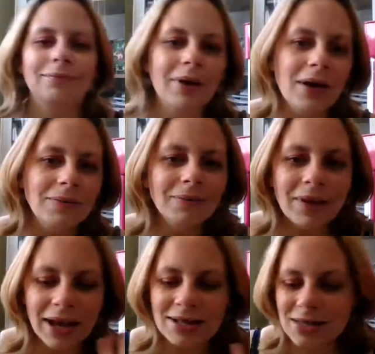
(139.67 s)
but
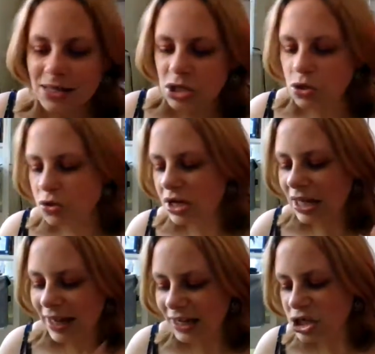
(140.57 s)
it adds to the
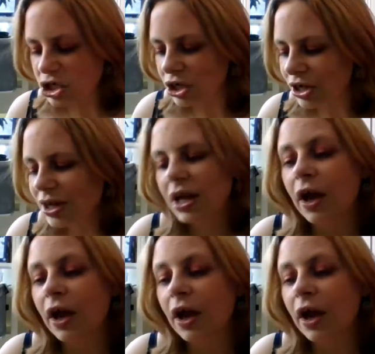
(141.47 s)
collection.